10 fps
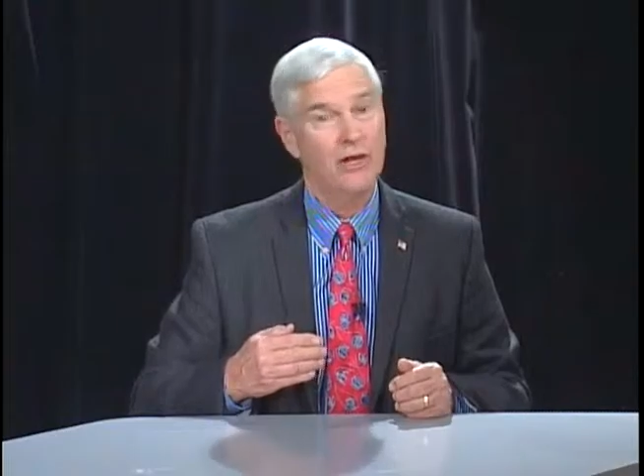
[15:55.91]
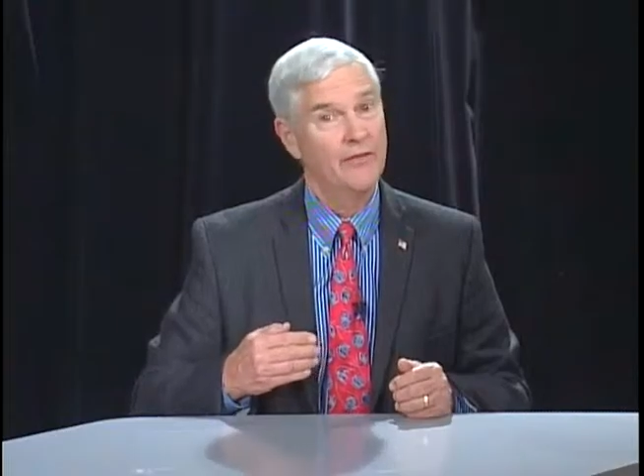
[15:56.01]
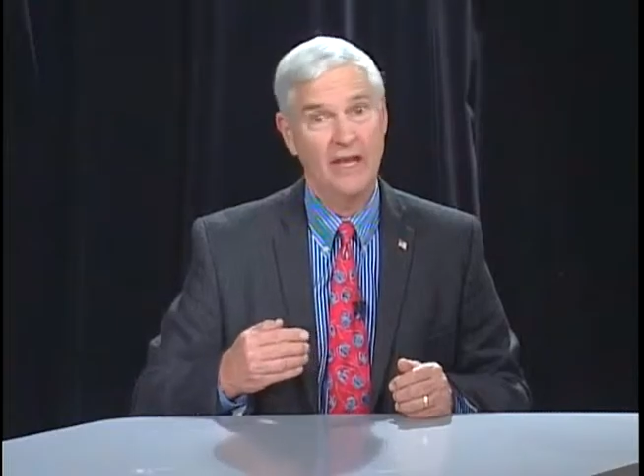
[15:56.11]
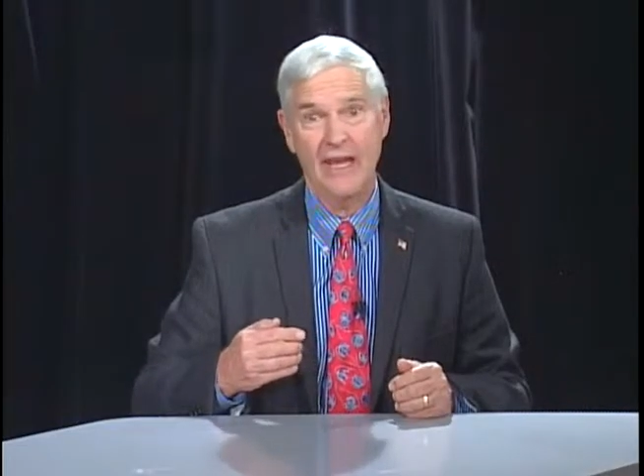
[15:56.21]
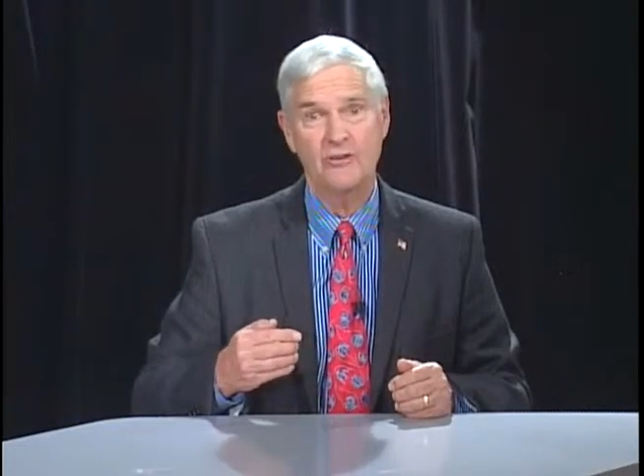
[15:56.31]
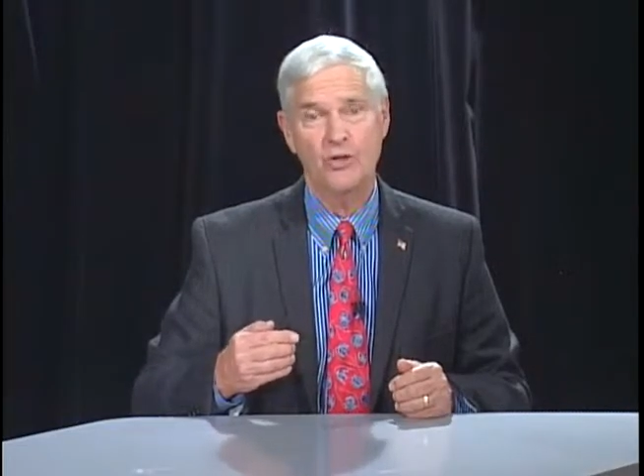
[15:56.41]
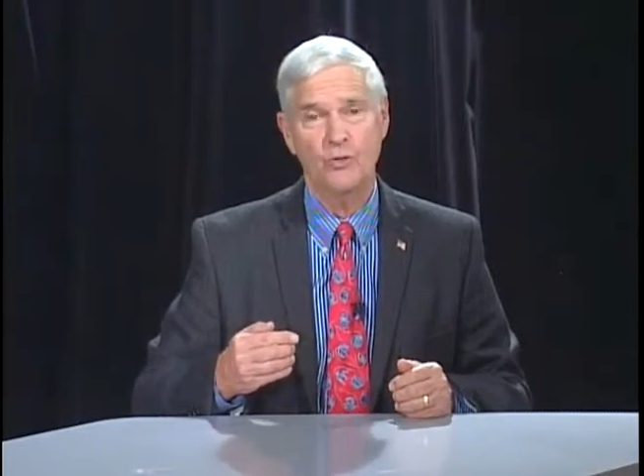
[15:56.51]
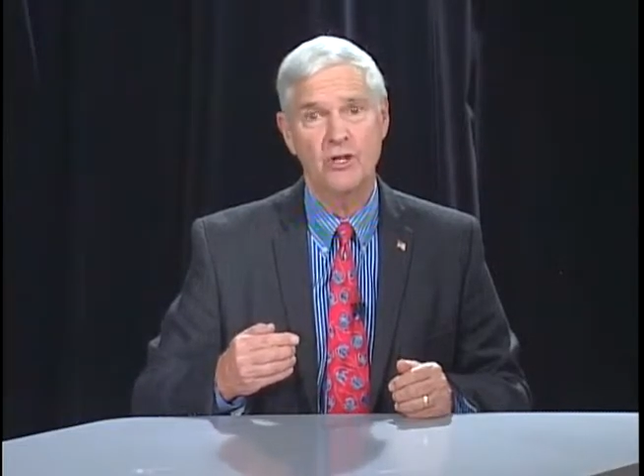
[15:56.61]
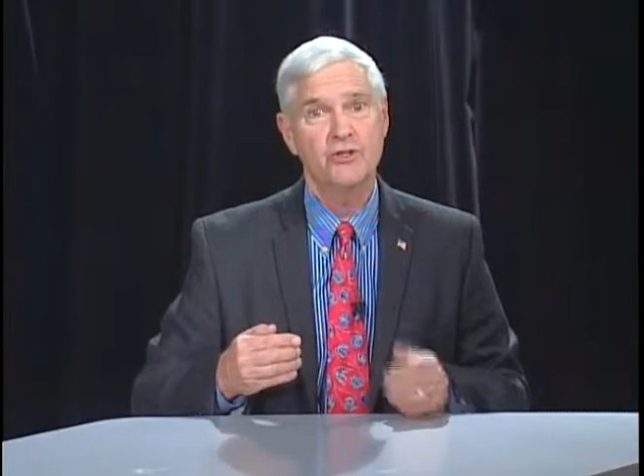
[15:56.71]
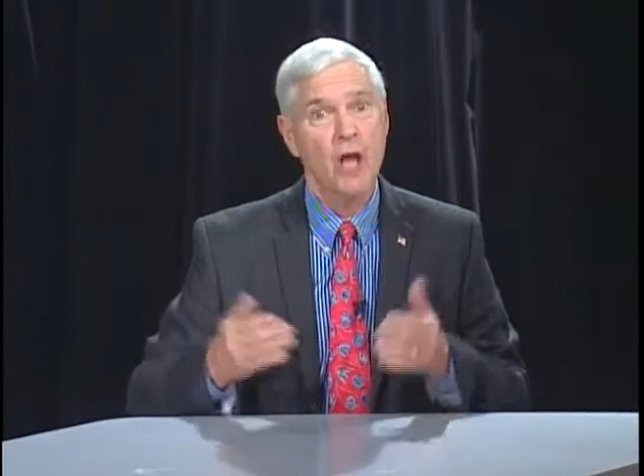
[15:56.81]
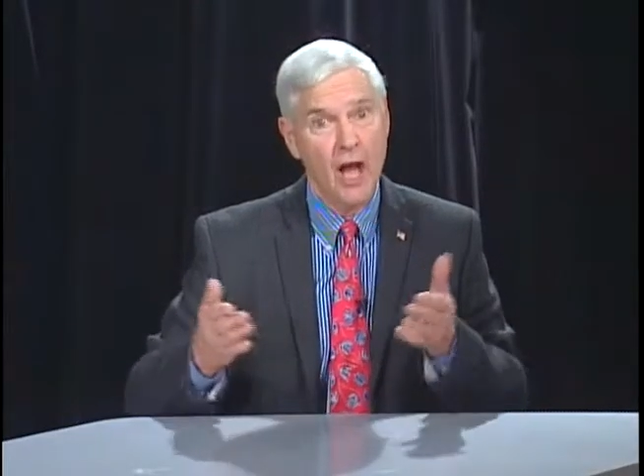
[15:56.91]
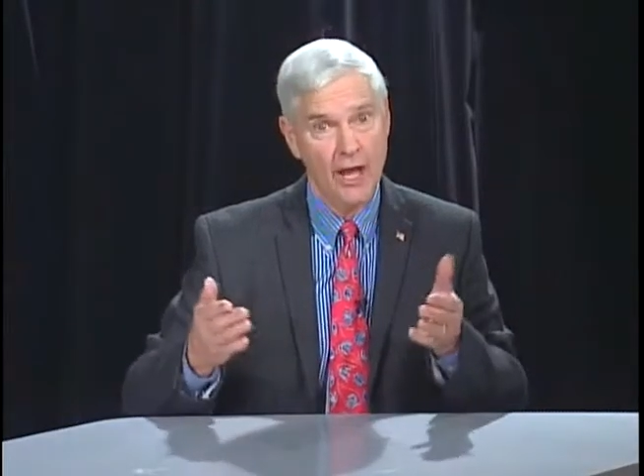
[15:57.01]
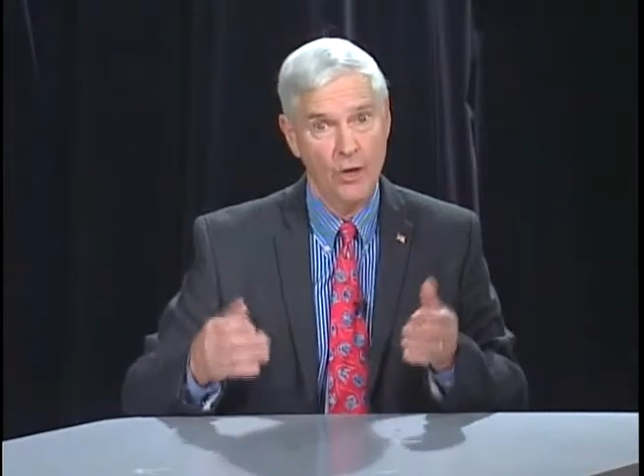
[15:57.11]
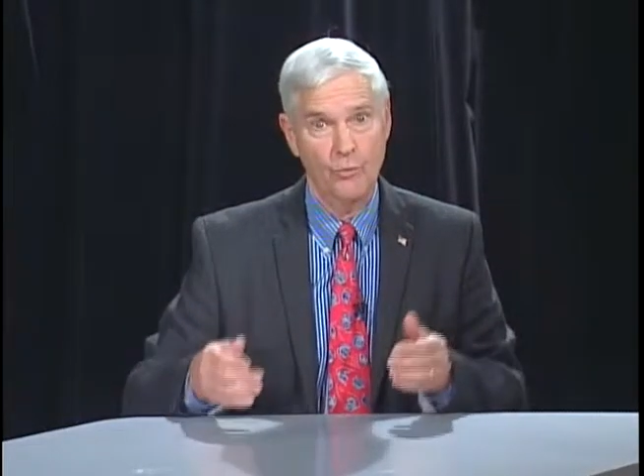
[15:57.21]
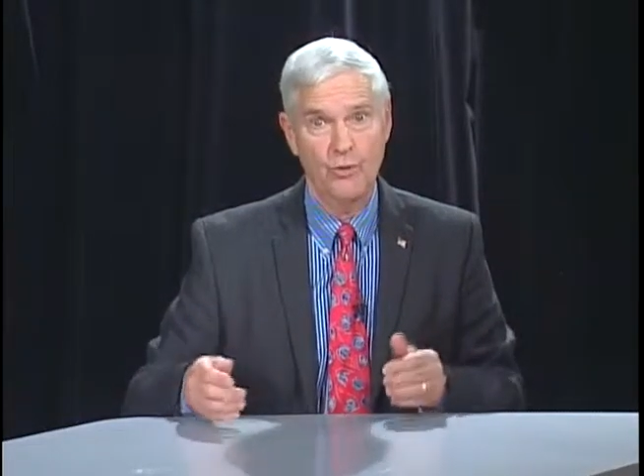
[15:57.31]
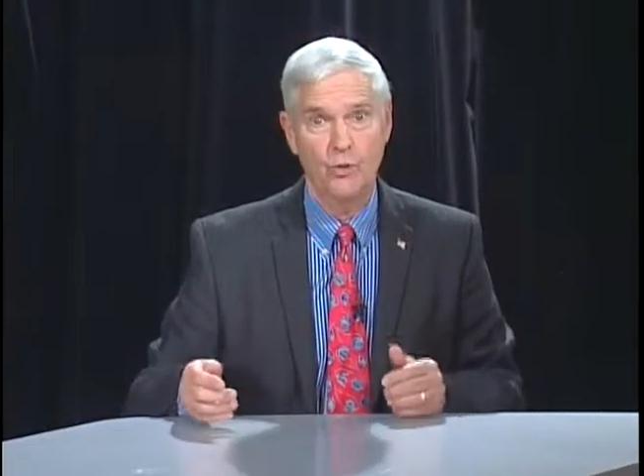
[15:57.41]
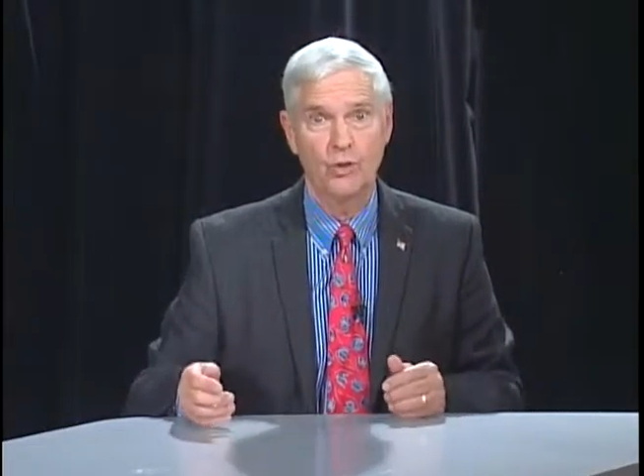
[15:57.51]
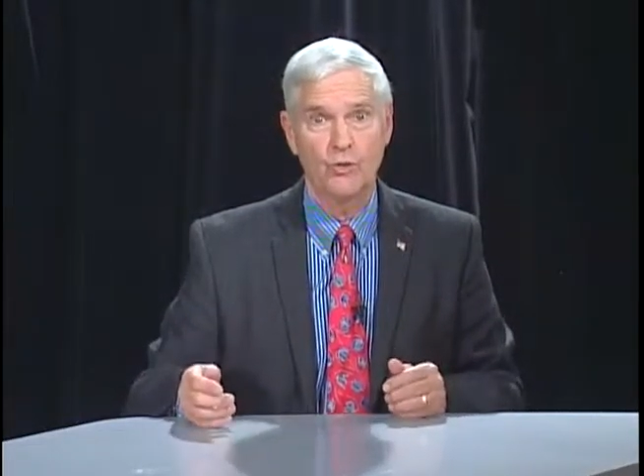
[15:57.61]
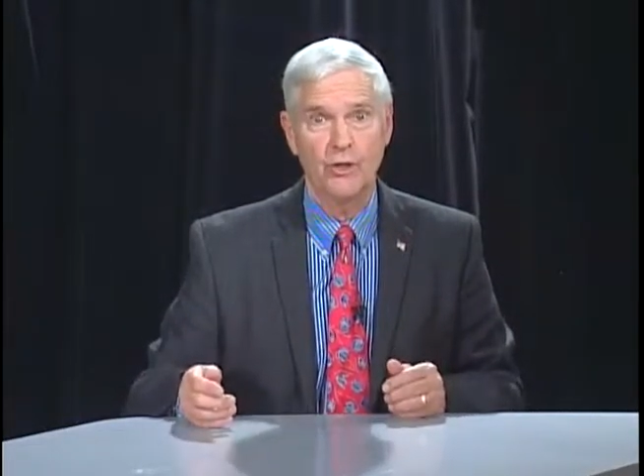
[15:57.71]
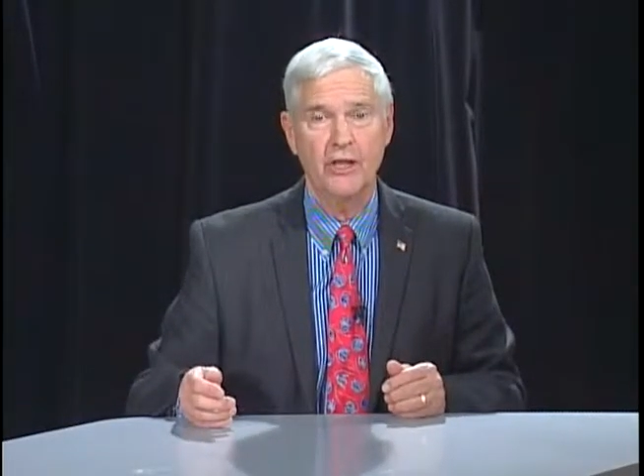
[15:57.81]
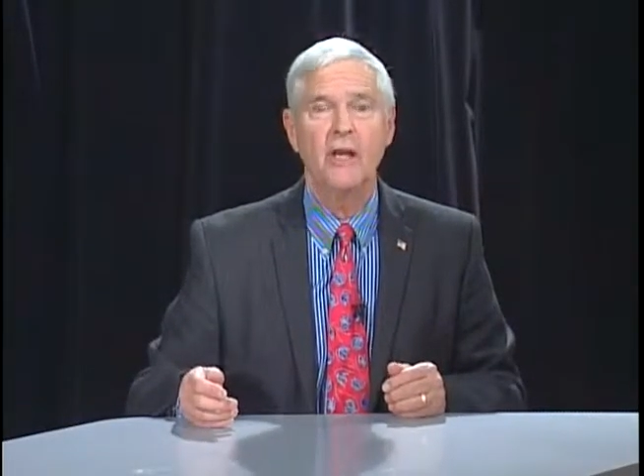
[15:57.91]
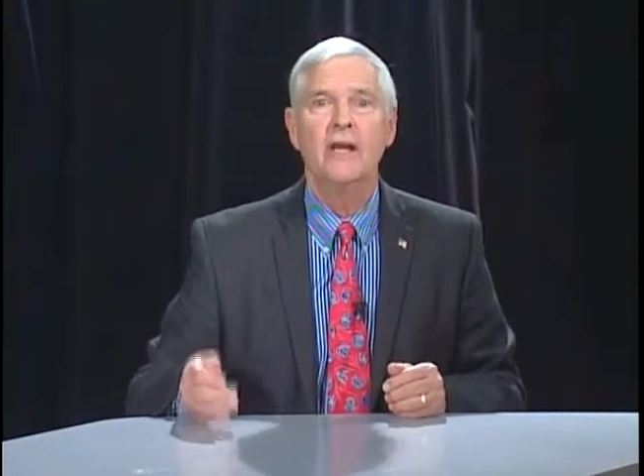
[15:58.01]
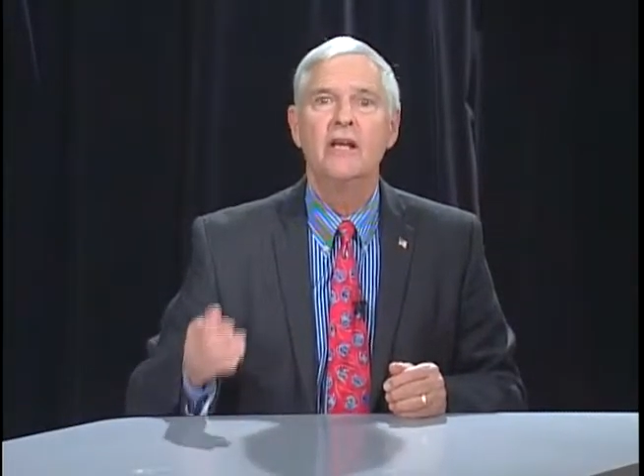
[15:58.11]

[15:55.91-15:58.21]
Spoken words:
And the answer is, I hope you agree,